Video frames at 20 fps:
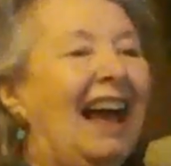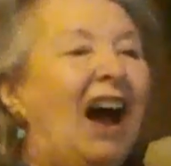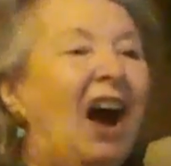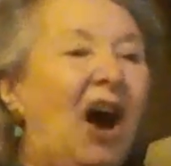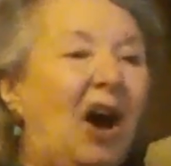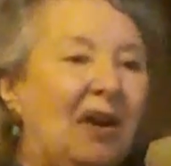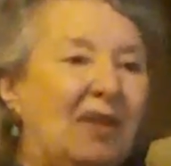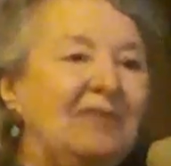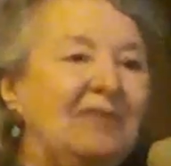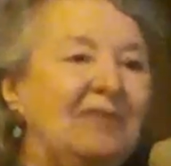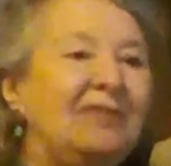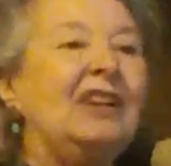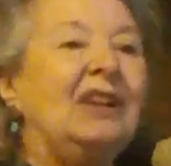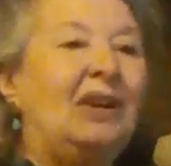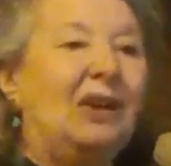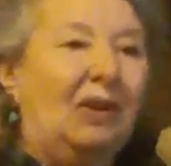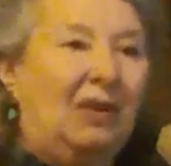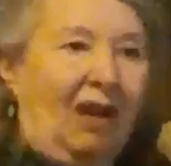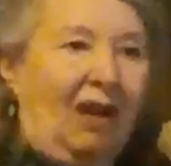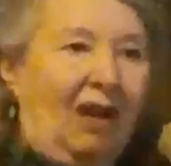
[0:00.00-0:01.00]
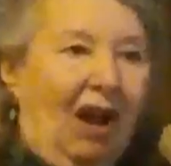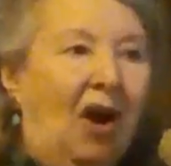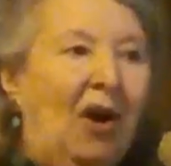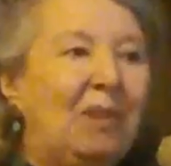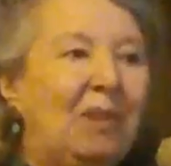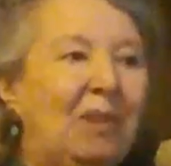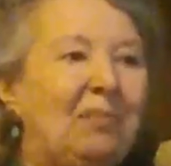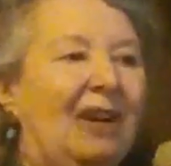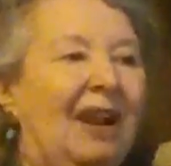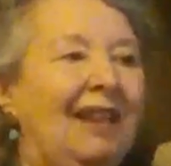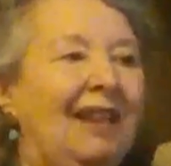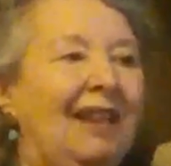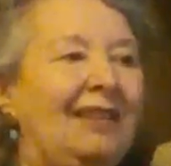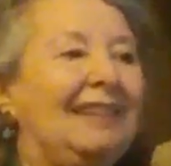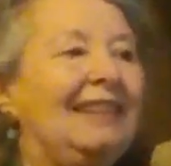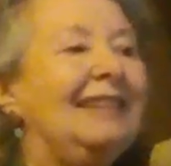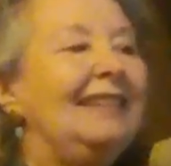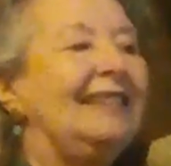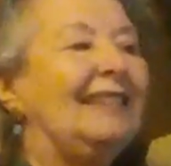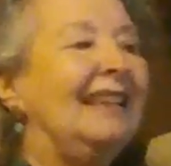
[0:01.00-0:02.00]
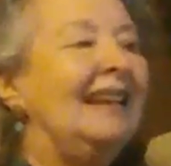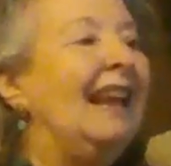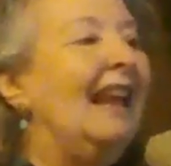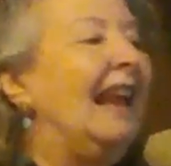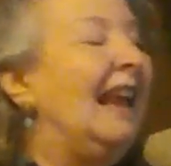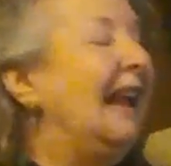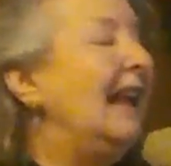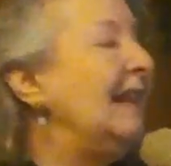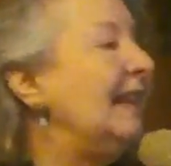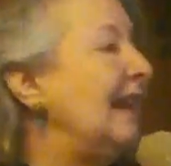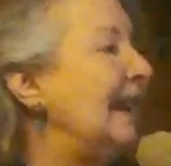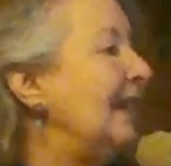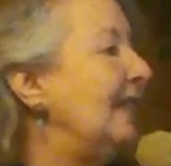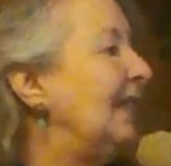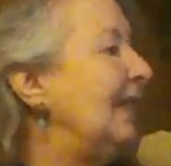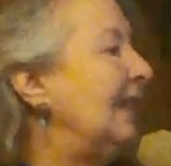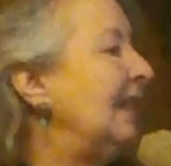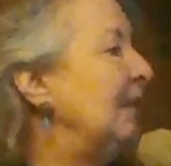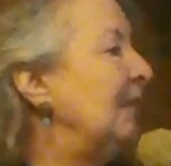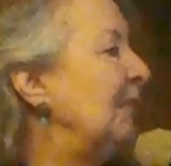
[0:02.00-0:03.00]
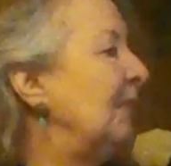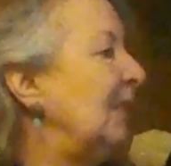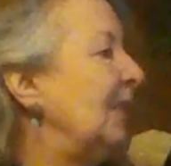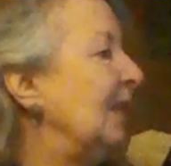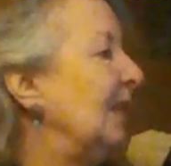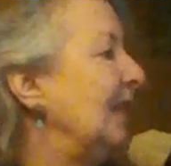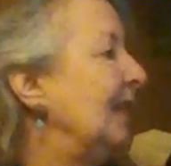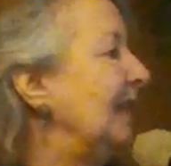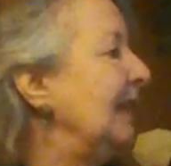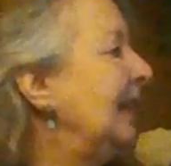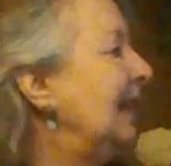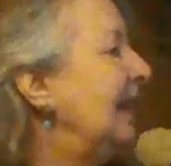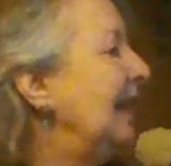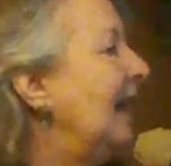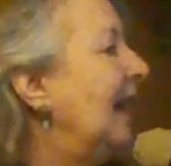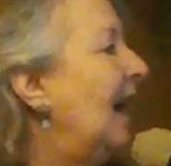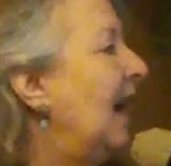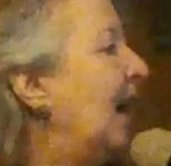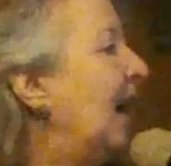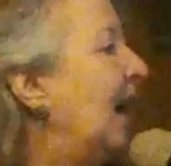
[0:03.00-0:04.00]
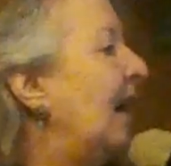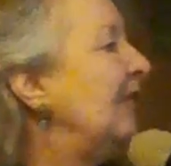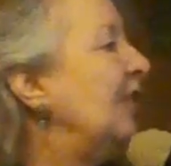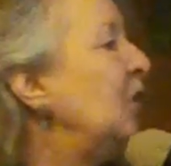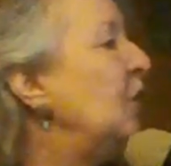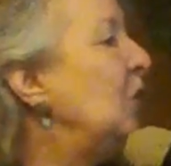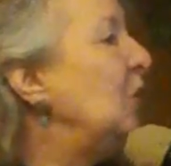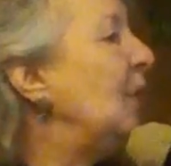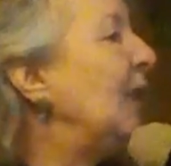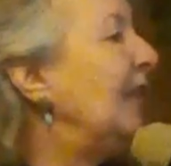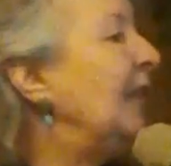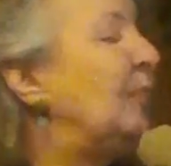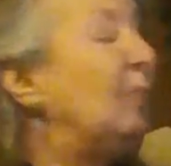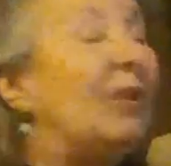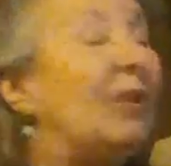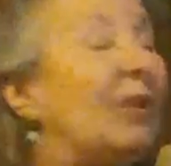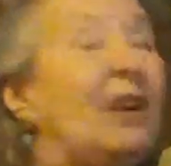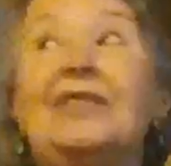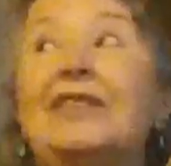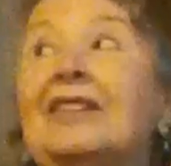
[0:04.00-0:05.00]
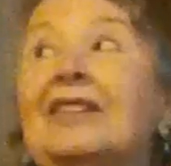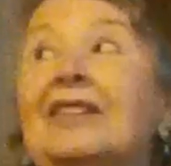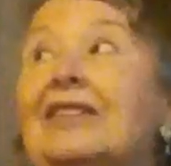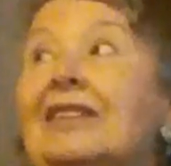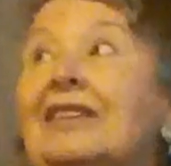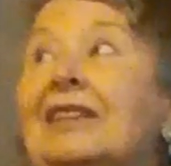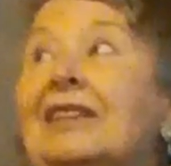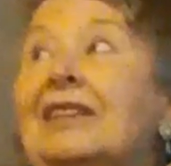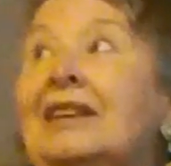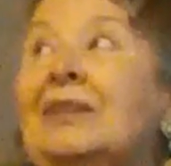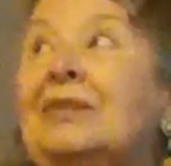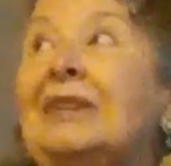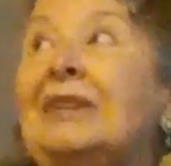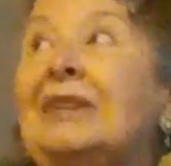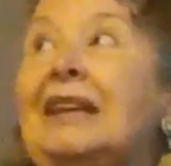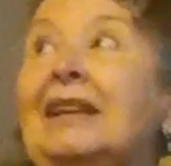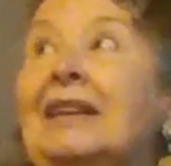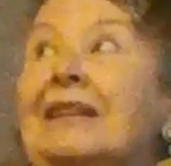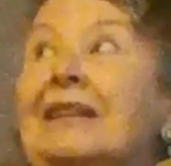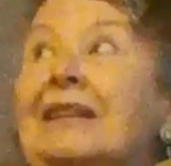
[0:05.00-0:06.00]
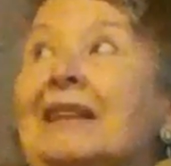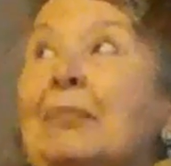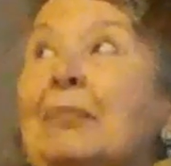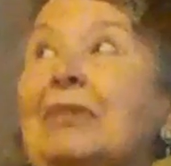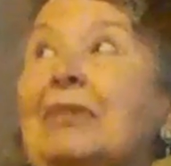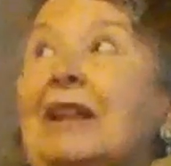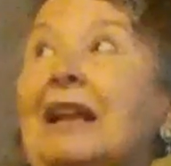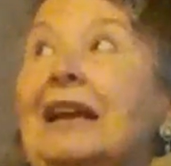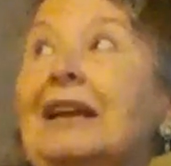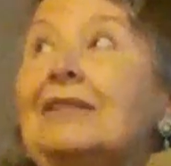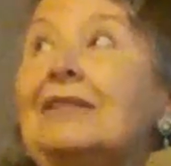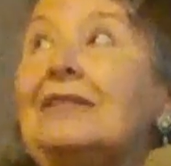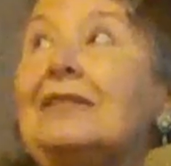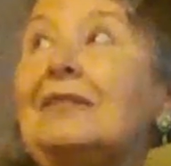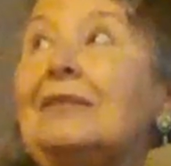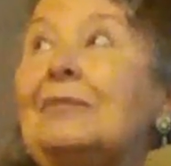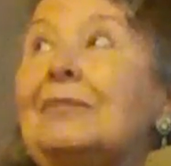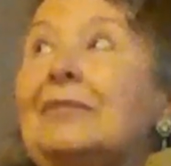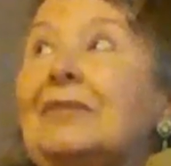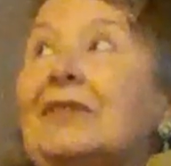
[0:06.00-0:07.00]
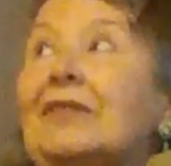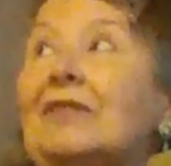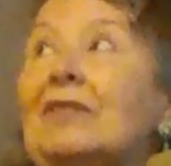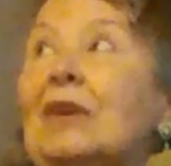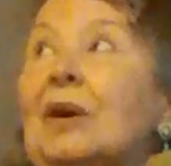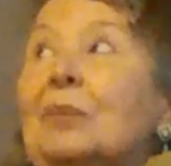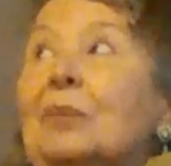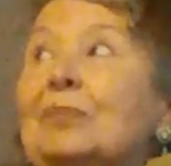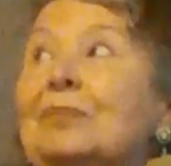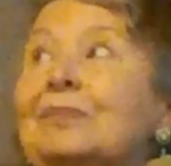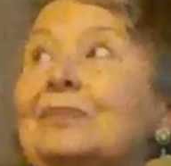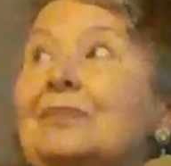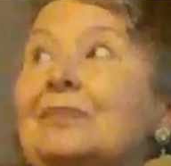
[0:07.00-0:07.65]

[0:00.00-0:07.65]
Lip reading: of our presence and a symbol of who was present in that place. So,